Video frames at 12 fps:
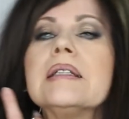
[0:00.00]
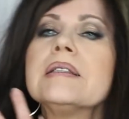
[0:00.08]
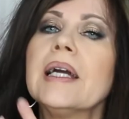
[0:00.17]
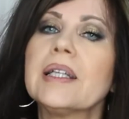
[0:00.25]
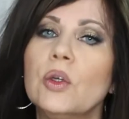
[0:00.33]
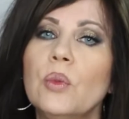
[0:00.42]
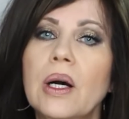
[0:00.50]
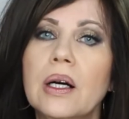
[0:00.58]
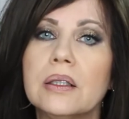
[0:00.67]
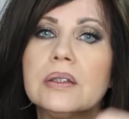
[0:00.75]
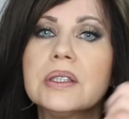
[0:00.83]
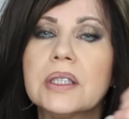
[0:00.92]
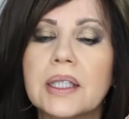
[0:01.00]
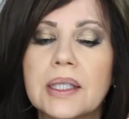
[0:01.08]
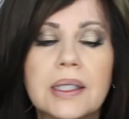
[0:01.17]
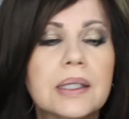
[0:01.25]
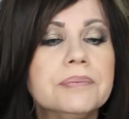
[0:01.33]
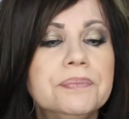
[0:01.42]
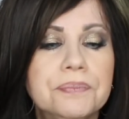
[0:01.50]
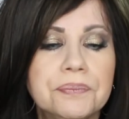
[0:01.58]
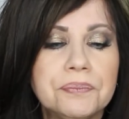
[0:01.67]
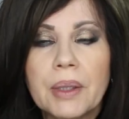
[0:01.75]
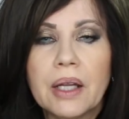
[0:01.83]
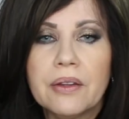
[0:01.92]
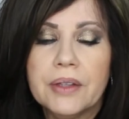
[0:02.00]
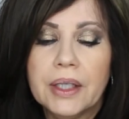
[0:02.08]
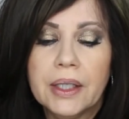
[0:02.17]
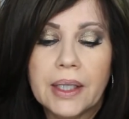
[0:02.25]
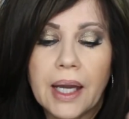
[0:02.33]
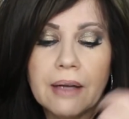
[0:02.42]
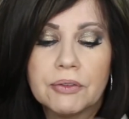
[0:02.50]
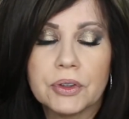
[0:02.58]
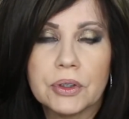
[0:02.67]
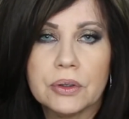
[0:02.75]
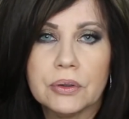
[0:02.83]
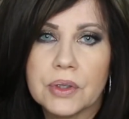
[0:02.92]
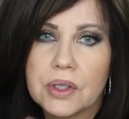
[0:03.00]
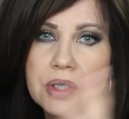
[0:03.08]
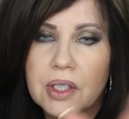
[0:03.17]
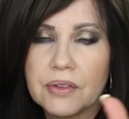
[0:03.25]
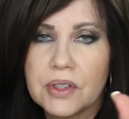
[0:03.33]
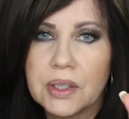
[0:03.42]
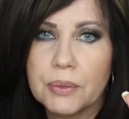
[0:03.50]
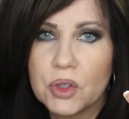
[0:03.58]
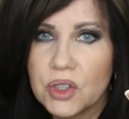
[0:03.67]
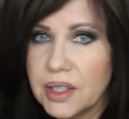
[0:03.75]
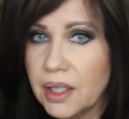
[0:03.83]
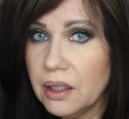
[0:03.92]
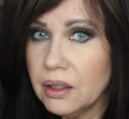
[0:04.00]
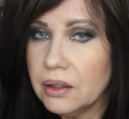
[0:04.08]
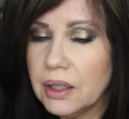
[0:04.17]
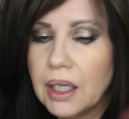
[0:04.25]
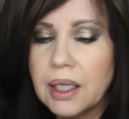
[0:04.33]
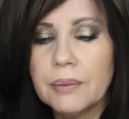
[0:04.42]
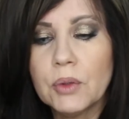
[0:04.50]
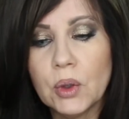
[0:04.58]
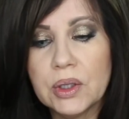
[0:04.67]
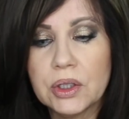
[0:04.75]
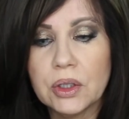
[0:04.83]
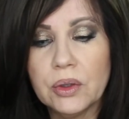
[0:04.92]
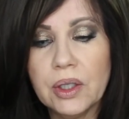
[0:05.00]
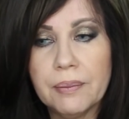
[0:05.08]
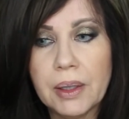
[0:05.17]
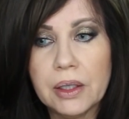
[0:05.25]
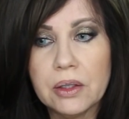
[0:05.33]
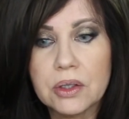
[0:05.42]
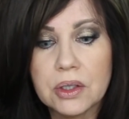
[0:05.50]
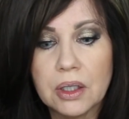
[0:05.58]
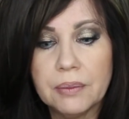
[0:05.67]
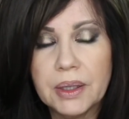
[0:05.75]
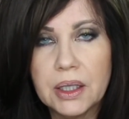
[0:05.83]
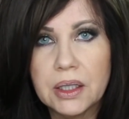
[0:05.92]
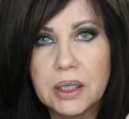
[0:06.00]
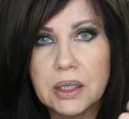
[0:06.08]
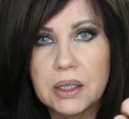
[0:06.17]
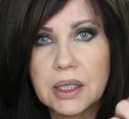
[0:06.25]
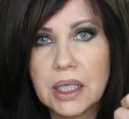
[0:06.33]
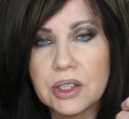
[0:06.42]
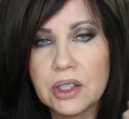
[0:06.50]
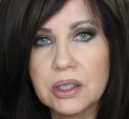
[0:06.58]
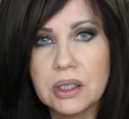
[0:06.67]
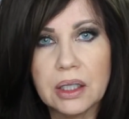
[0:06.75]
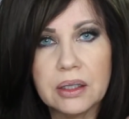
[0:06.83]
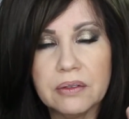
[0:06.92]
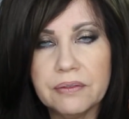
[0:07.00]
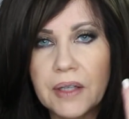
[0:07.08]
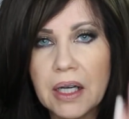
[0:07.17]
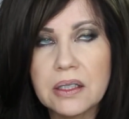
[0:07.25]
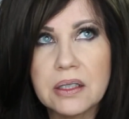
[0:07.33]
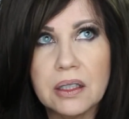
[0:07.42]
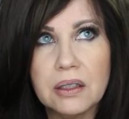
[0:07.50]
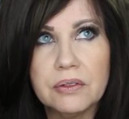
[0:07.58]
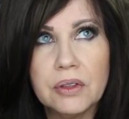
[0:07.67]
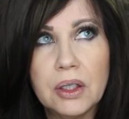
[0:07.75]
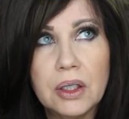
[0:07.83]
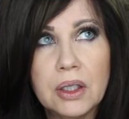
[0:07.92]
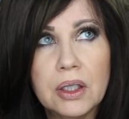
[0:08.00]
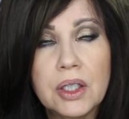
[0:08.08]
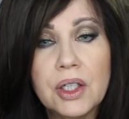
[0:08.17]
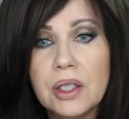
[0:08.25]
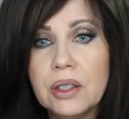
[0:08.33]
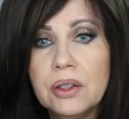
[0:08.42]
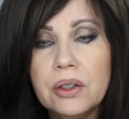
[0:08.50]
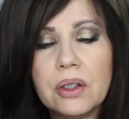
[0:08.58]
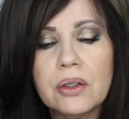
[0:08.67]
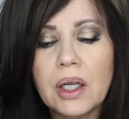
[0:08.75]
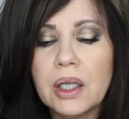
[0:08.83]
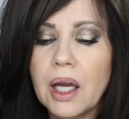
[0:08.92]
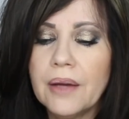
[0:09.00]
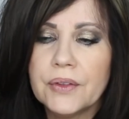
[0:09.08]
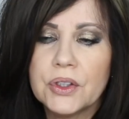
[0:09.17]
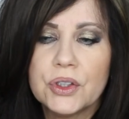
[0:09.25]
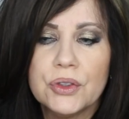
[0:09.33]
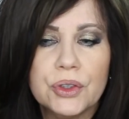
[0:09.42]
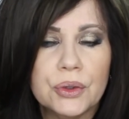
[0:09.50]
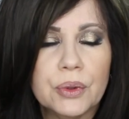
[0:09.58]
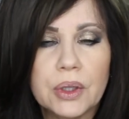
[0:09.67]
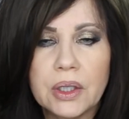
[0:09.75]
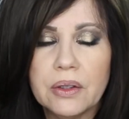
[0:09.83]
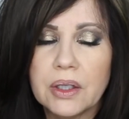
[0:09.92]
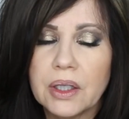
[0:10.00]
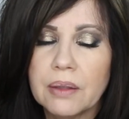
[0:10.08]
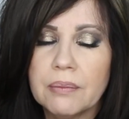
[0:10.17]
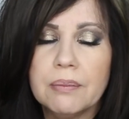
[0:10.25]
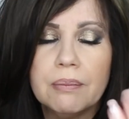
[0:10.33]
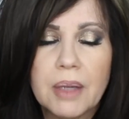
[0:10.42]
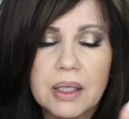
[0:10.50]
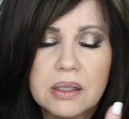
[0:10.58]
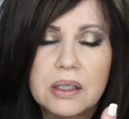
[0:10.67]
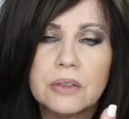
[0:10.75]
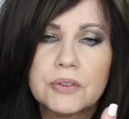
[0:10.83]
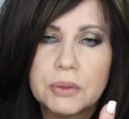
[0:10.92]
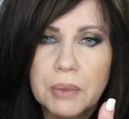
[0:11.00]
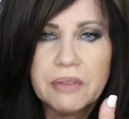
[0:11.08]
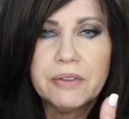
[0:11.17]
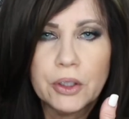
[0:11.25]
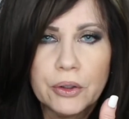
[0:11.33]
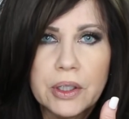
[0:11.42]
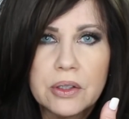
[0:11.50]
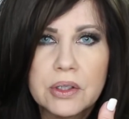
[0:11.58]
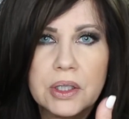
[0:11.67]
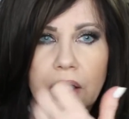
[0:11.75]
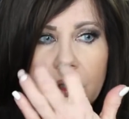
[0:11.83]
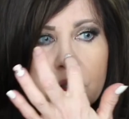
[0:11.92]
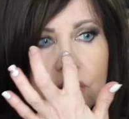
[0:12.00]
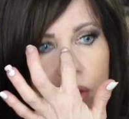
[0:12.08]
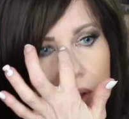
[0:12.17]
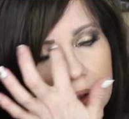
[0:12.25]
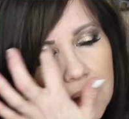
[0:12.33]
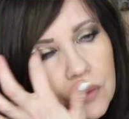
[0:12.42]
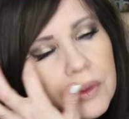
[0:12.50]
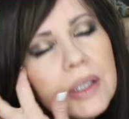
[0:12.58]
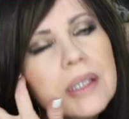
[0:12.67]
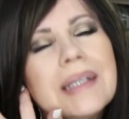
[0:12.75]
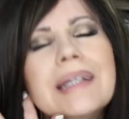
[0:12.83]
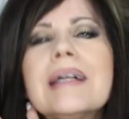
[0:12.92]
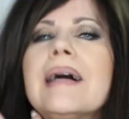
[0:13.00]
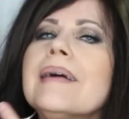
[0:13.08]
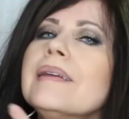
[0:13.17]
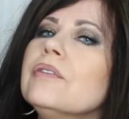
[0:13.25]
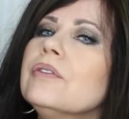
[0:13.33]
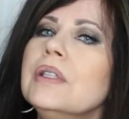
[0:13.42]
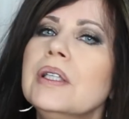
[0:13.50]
can take a while to get in. But I think after the stuff simmers down, I am going to go get my nails done, because I just like the fact of, you know, not having to do anything myself to my fingernails. And I usually don't get any kind of